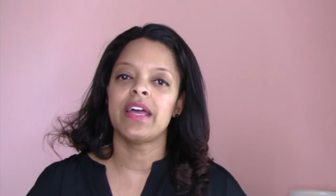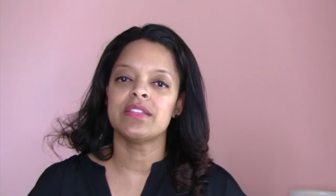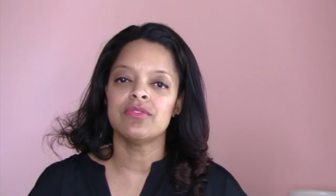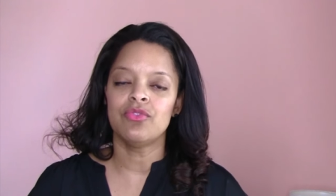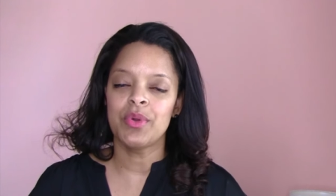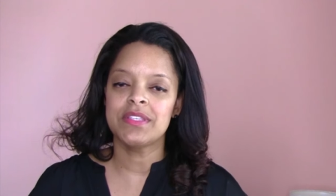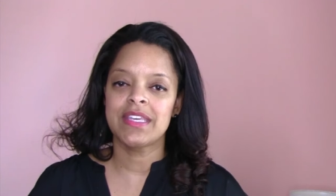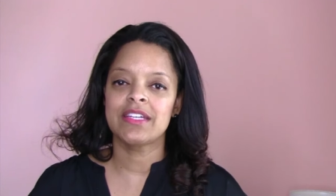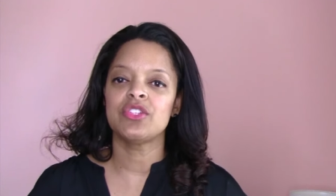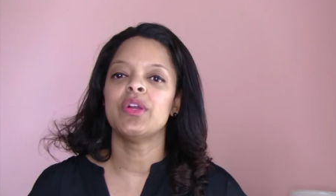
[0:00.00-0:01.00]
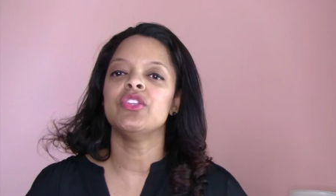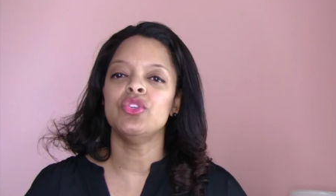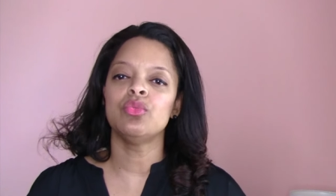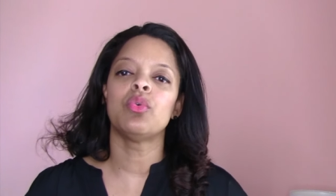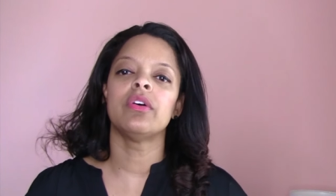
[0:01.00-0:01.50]
as a voice actor and
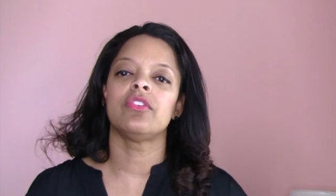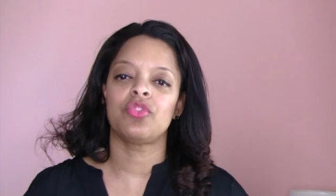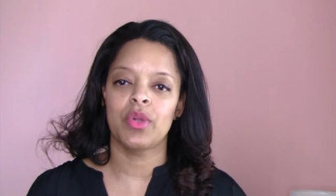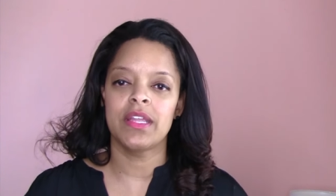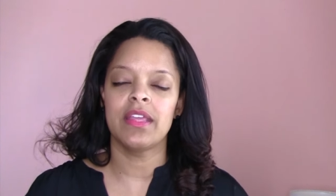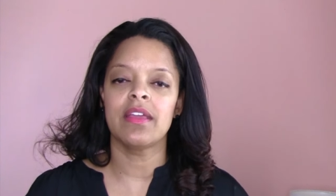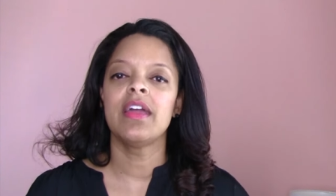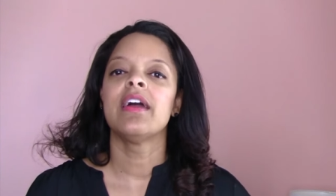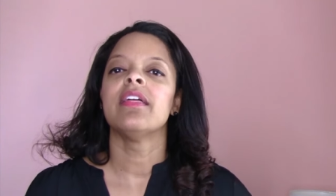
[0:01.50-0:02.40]
you want training,